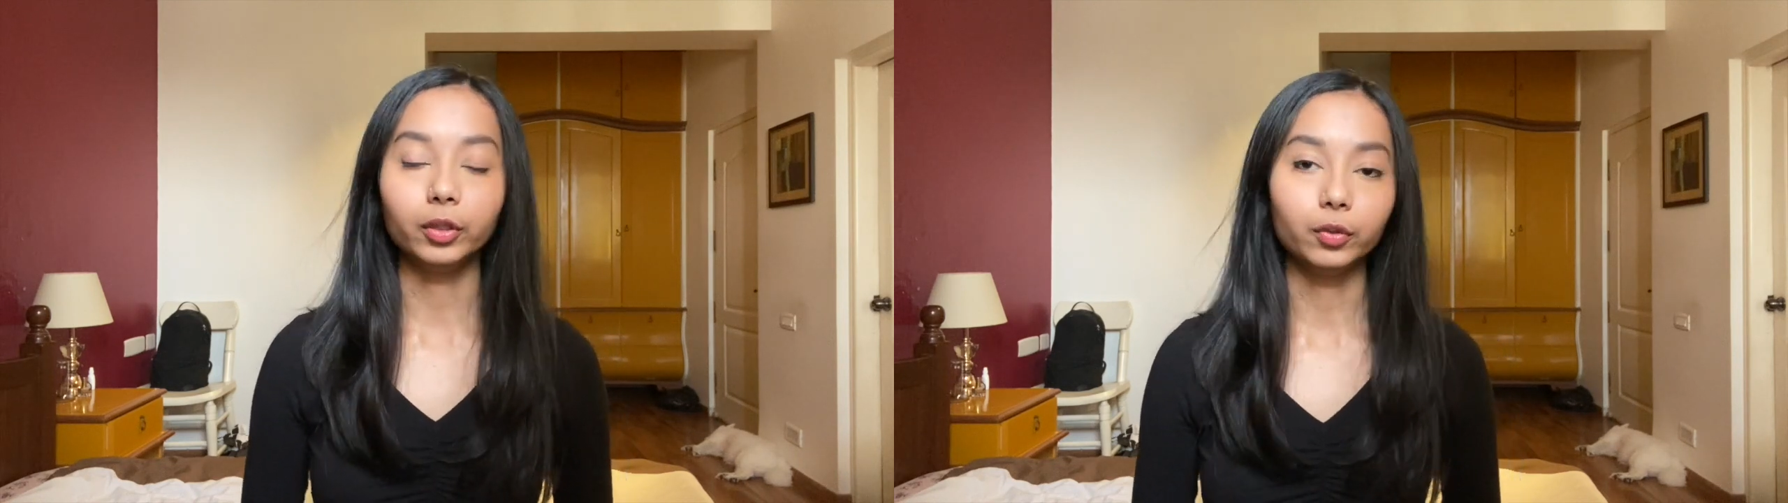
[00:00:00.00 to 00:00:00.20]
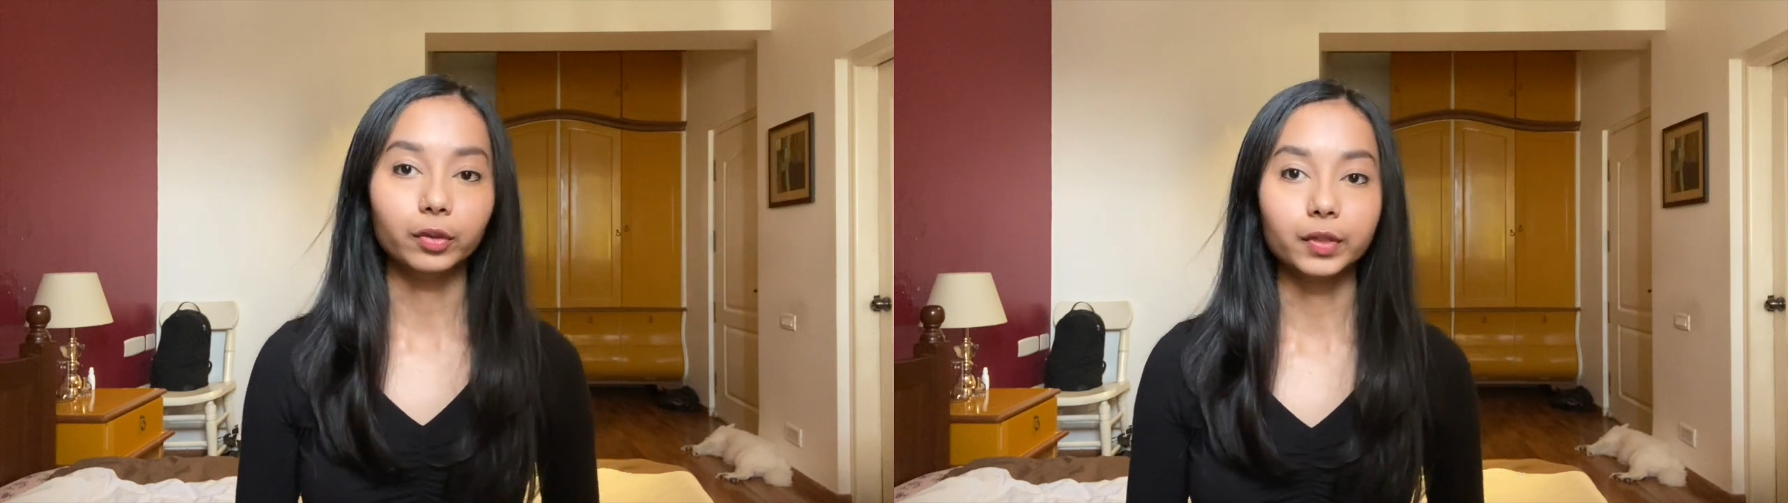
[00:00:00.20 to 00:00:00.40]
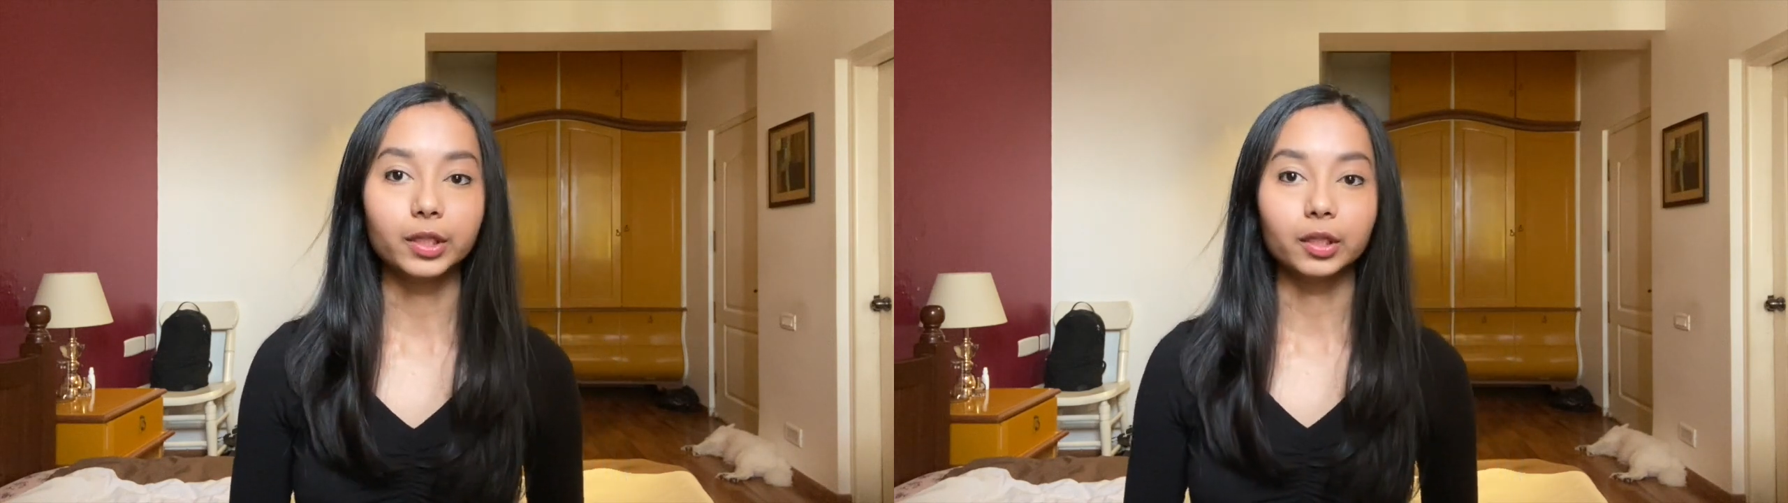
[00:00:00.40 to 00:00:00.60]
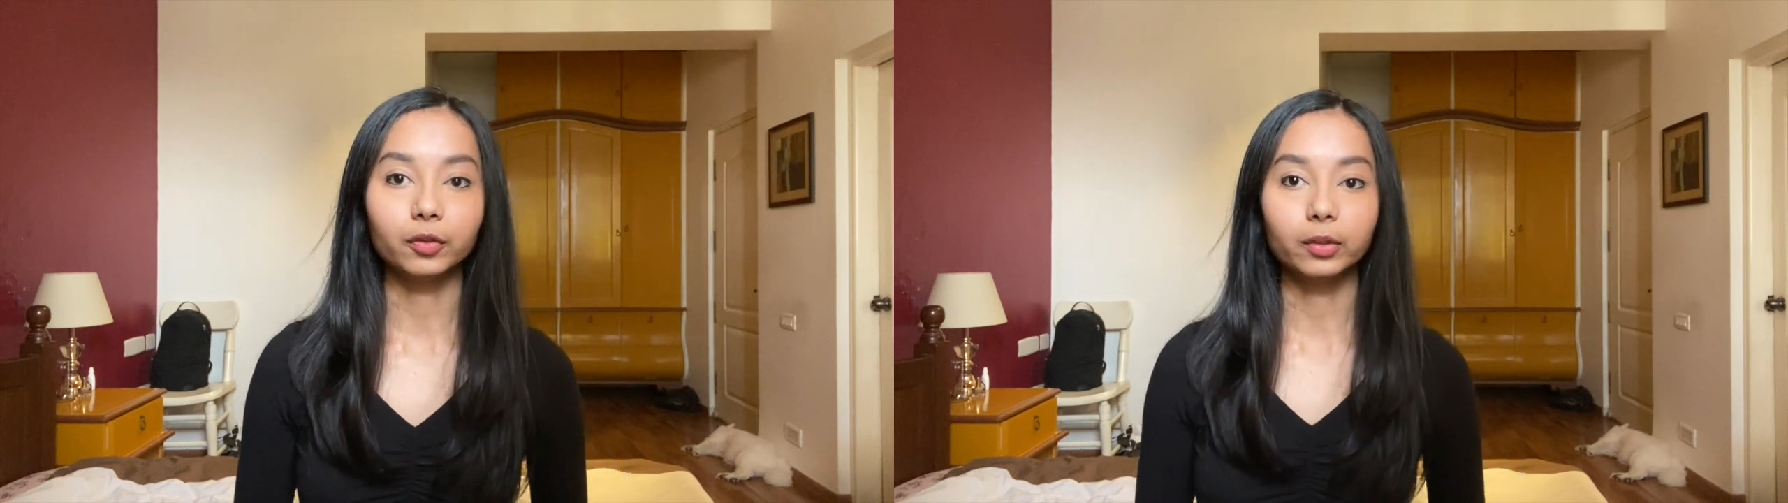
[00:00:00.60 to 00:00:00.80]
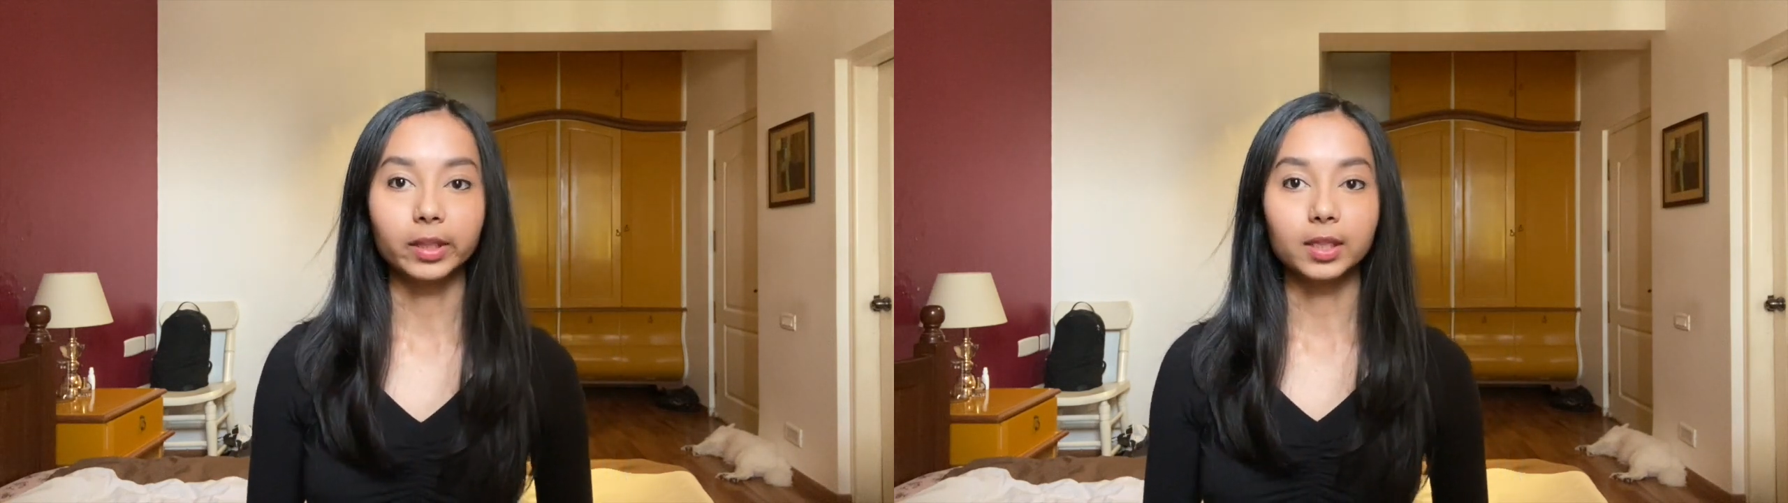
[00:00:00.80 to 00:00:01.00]
the University
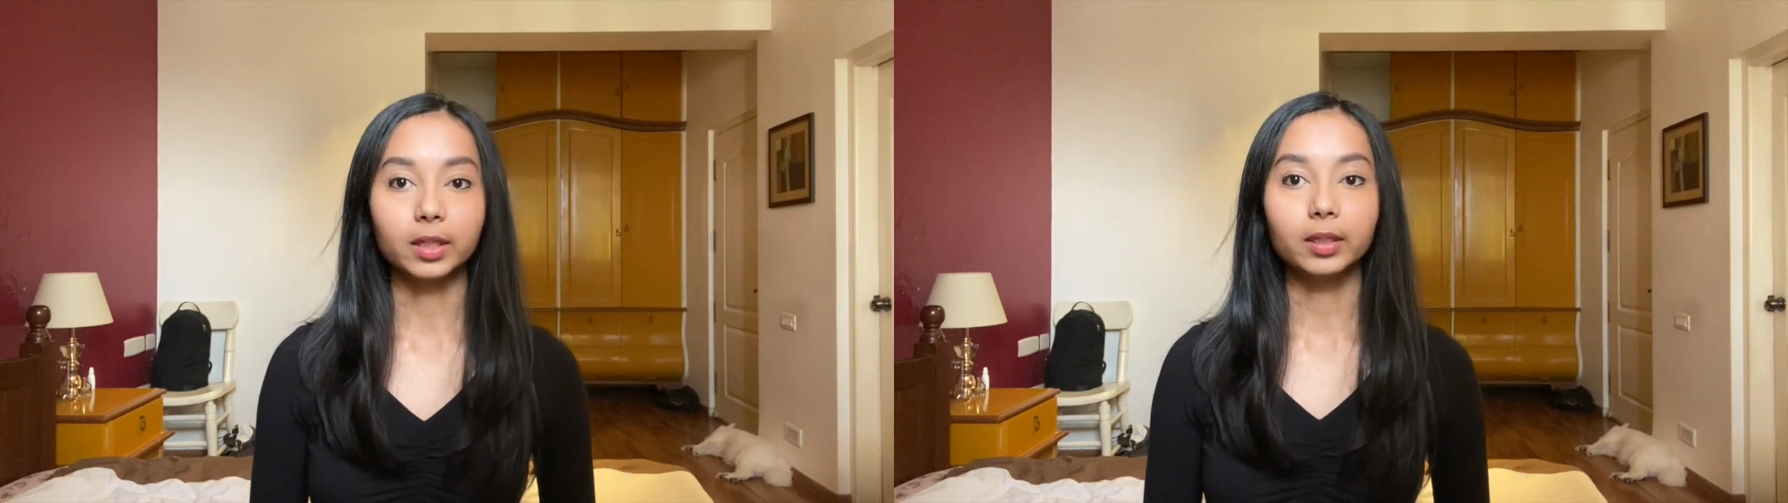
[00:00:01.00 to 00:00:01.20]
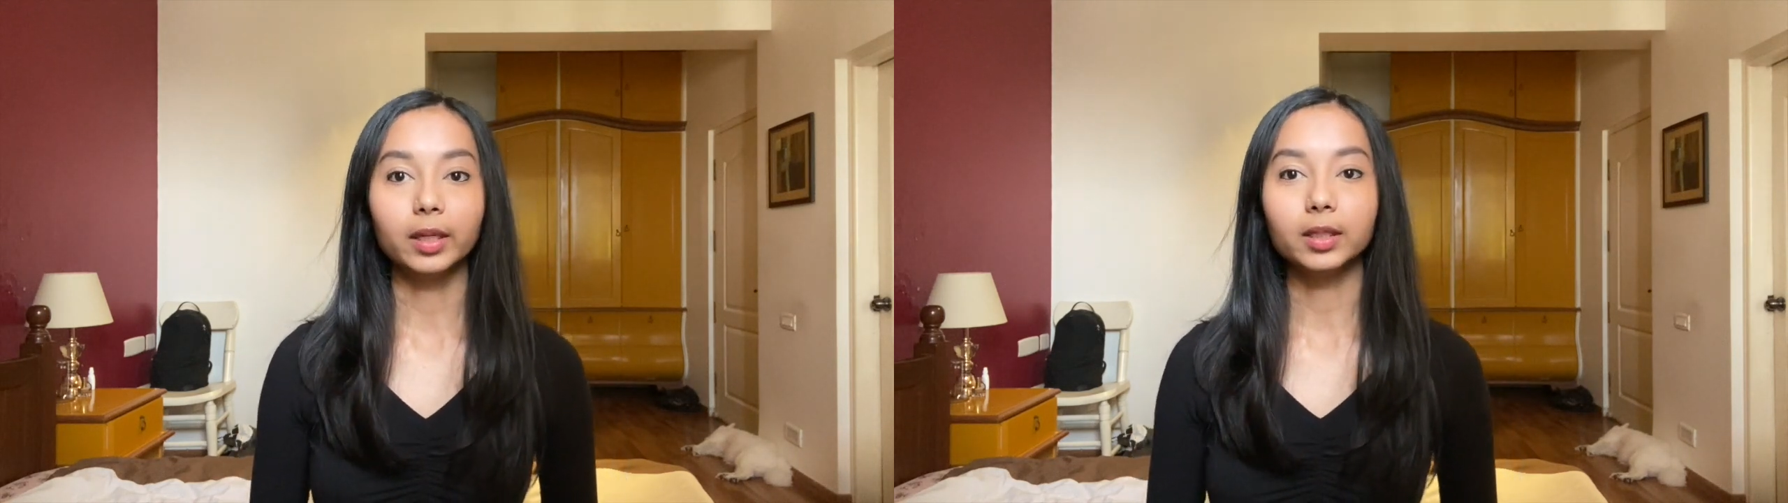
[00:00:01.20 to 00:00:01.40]
of Queensland.